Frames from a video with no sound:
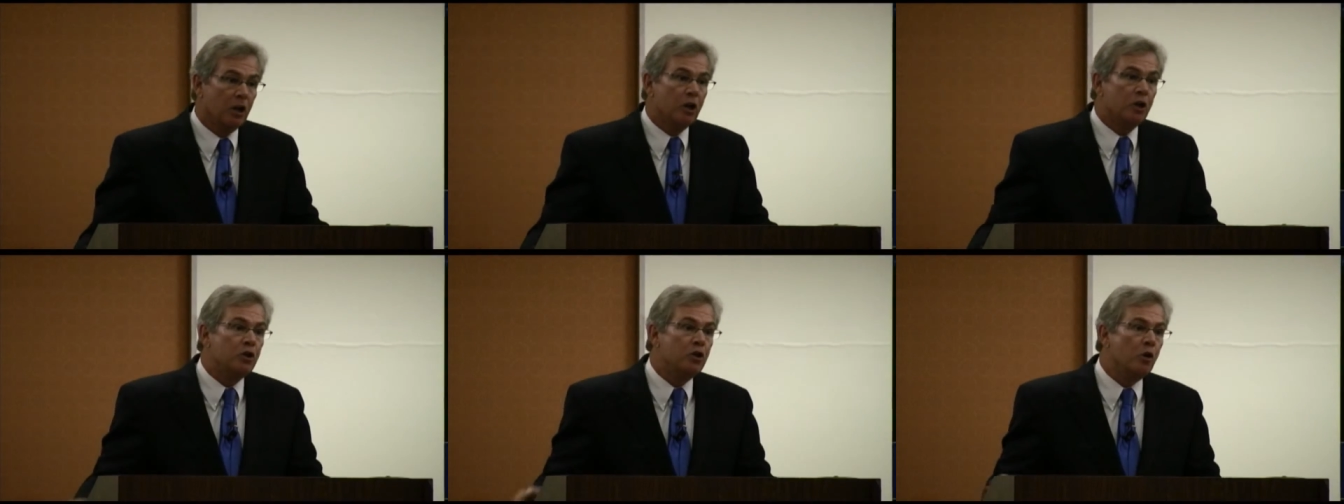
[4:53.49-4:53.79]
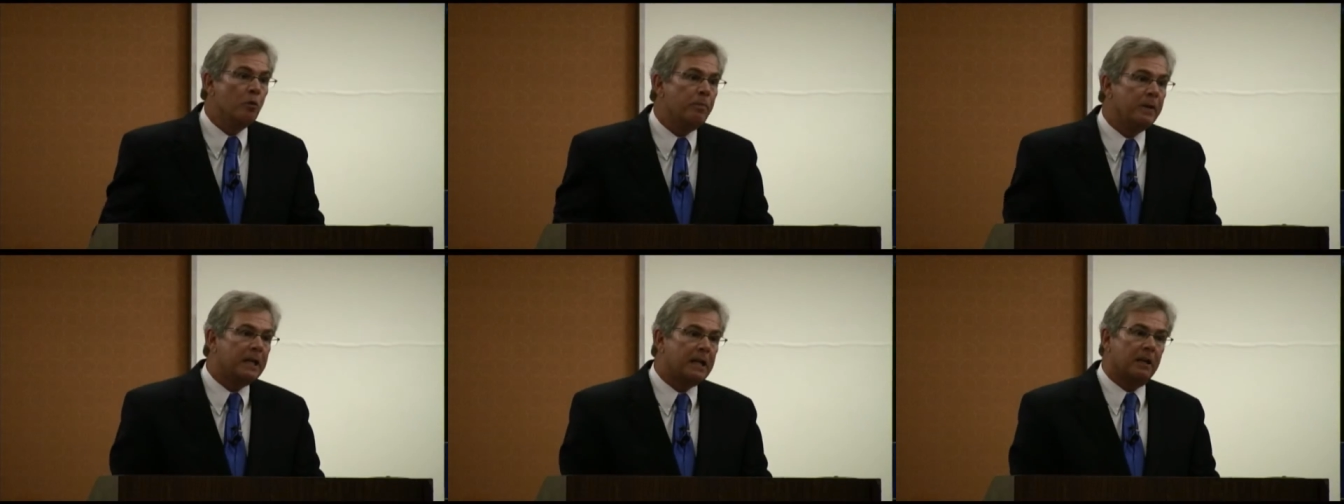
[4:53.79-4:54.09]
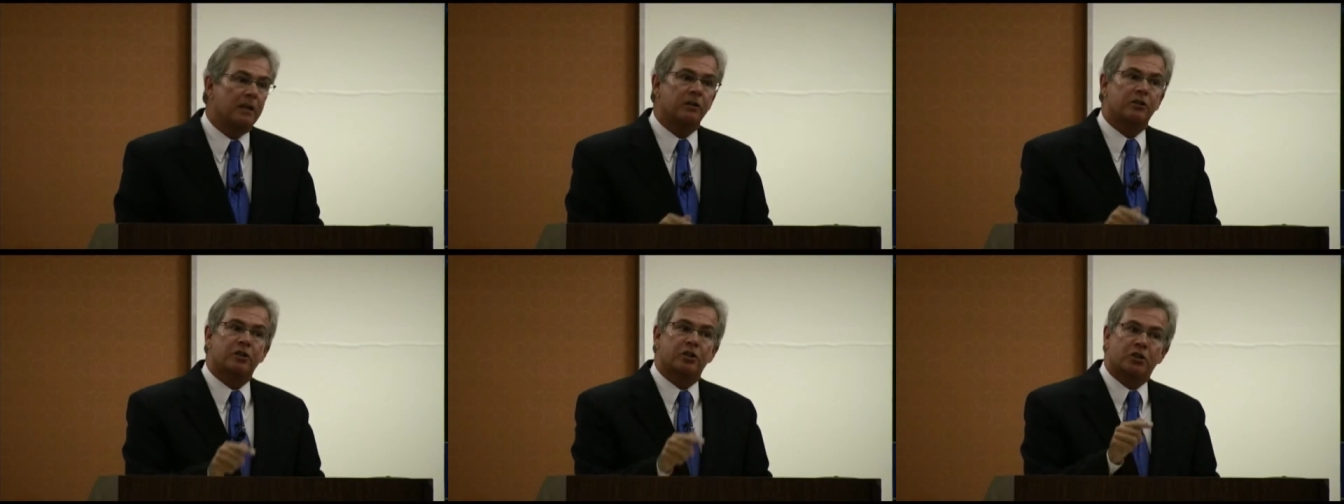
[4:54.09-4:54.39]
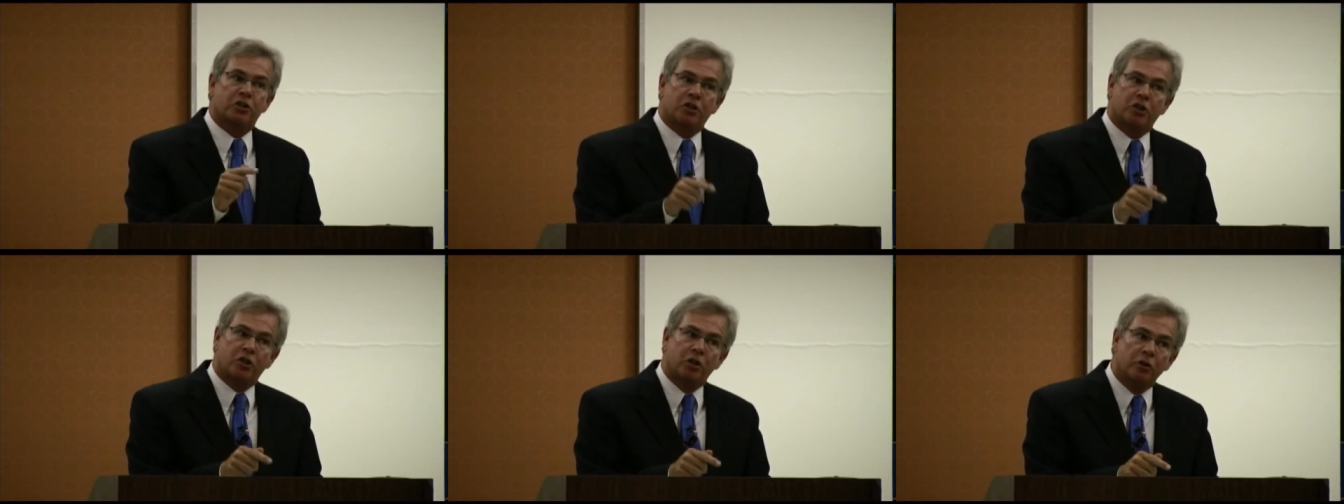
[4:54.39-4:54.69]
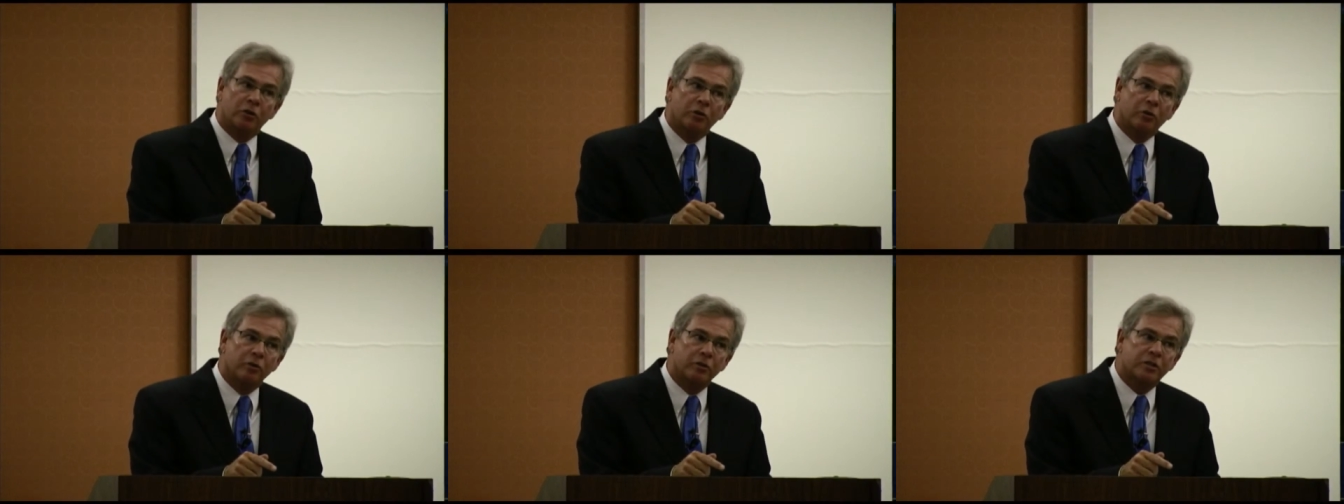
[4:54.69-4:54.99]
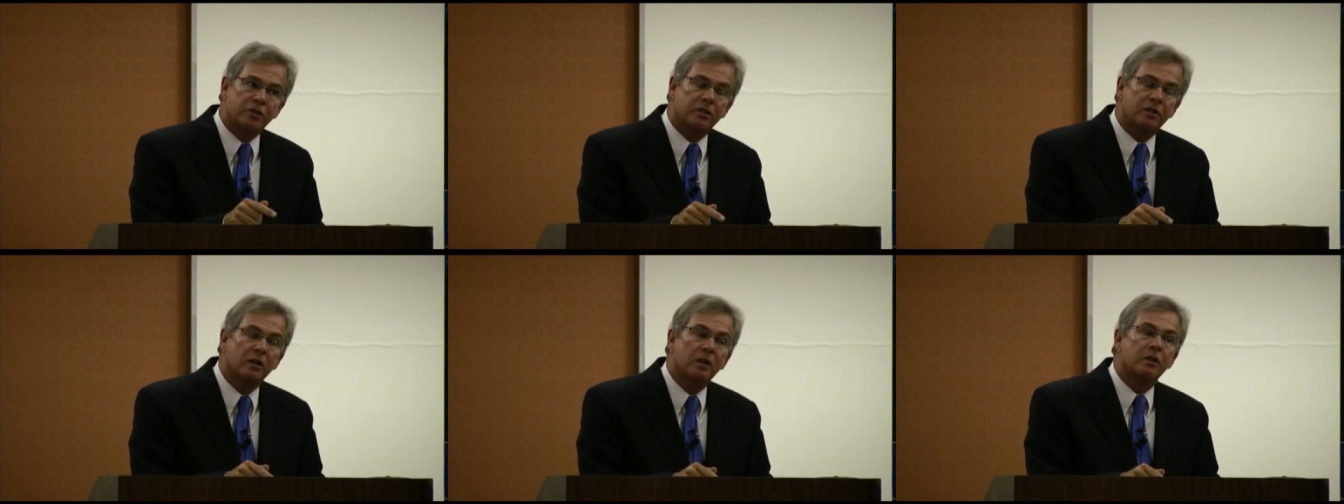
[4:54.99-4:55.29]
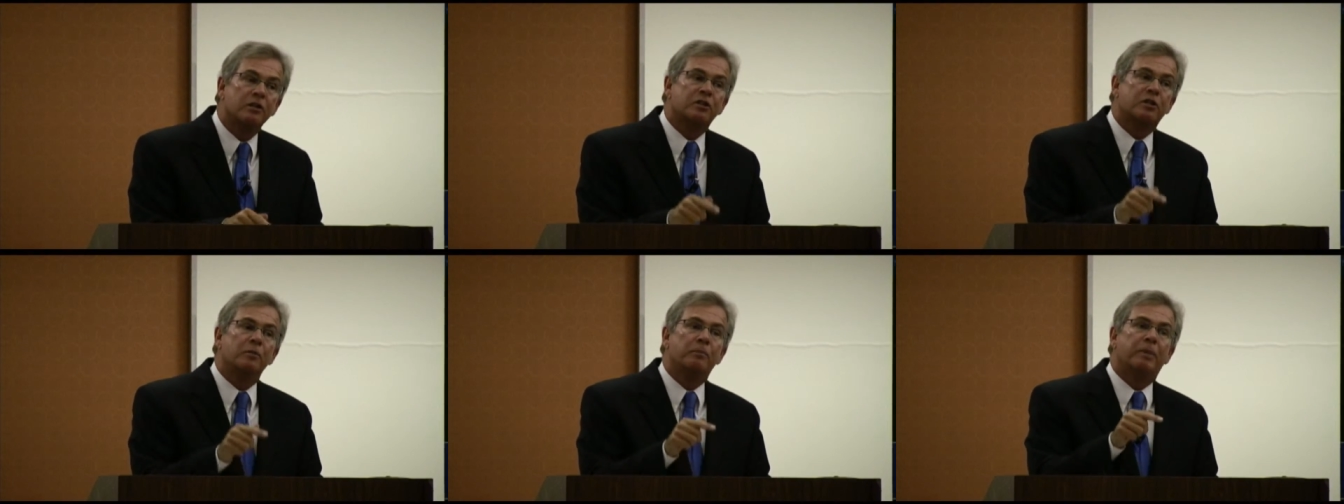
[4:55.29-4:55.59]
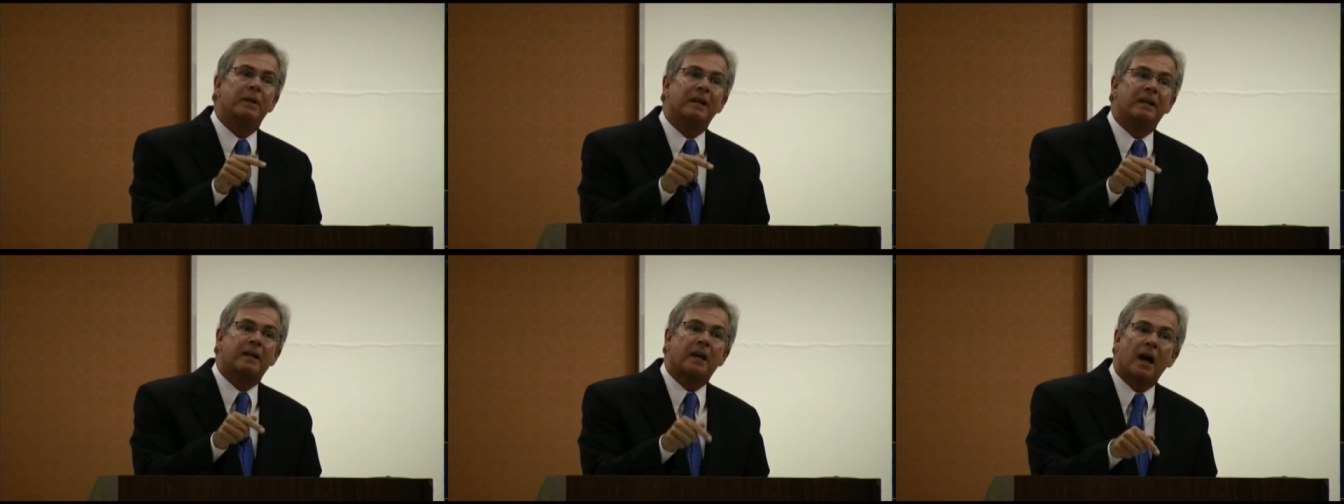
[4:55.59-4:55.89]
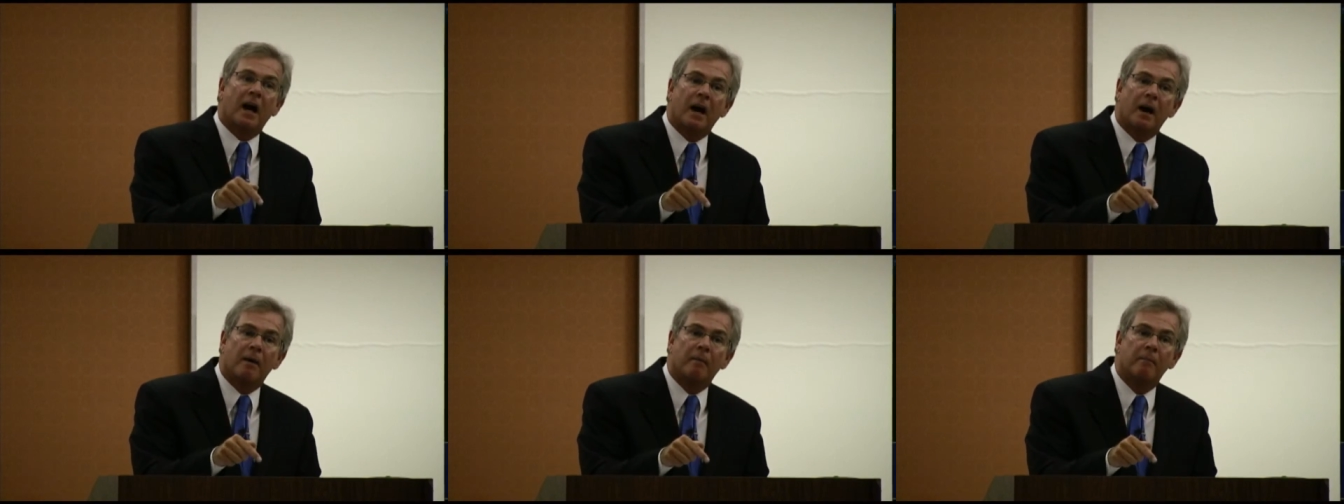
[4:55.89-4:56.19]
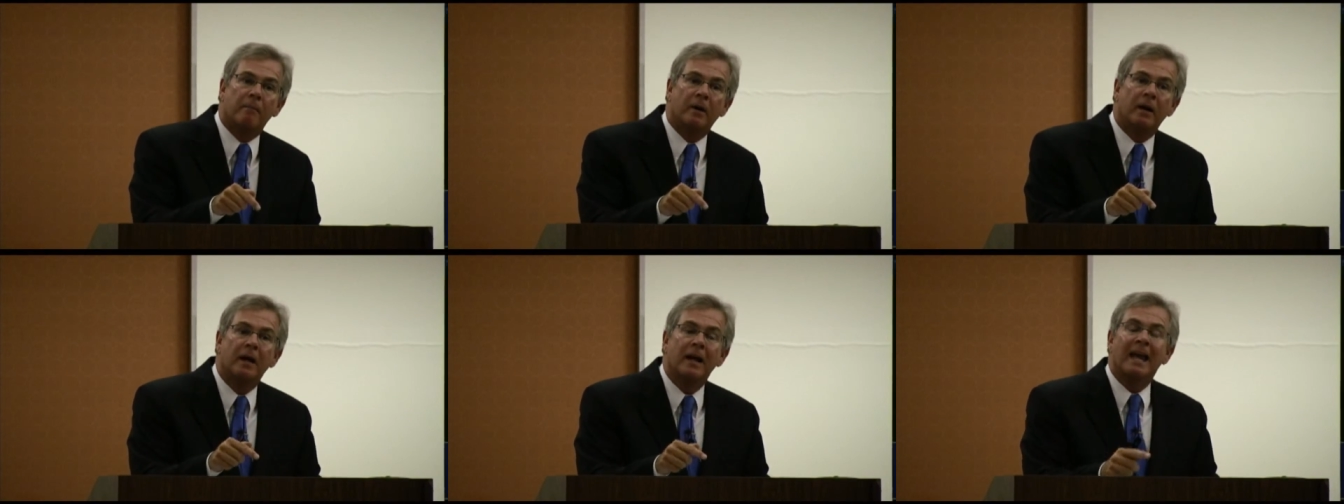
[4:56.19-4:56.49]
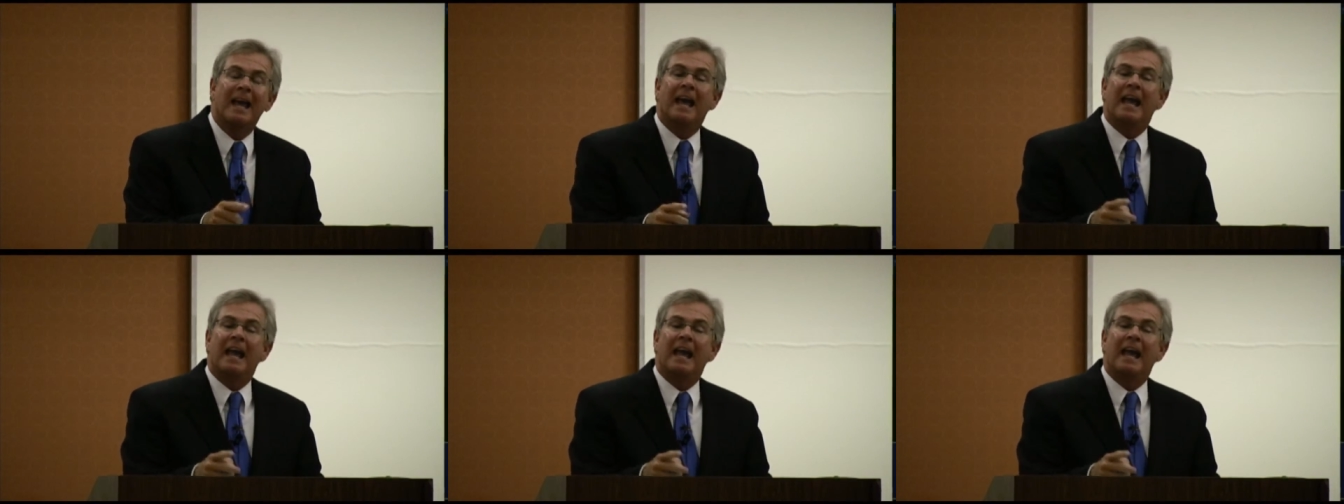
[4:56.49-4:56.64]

you begin to choose to become